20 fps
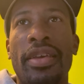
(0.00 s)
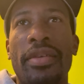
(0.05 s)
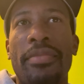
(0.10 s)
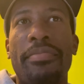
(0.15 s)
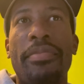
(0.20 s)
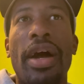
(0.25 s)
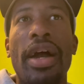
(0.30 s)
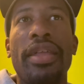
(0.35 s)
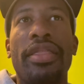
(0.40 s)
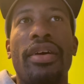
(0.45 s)

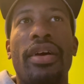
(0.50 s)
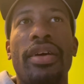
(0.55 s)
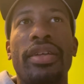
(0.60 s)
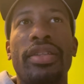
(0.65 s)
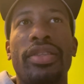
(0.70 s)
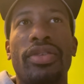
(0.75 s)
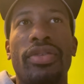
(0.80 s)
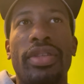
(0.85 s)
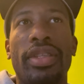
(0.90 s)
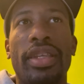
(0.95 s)
my
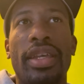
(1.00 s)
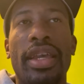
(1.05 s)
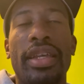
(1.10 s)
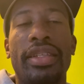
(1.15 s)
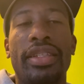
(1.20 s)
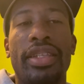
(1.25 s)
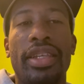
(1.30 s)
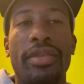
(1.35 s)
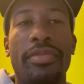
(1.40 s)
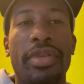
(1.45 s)
thoughts on the
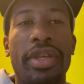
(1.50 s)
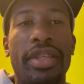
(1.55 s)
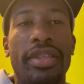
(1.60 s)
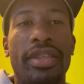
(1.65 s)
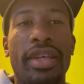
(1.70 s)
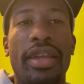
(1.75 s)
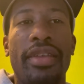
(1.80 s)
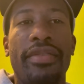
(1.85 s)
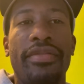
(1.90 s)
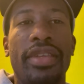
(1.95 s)
ATP
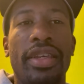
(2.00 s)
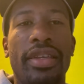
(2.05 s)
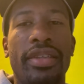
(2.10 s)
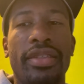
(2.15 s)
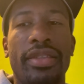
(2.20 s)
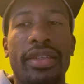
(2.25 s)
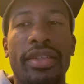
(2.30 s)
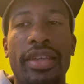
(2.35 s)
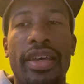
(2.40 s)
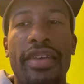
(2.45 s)
side of things,
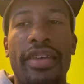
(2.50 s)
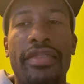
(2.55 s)
as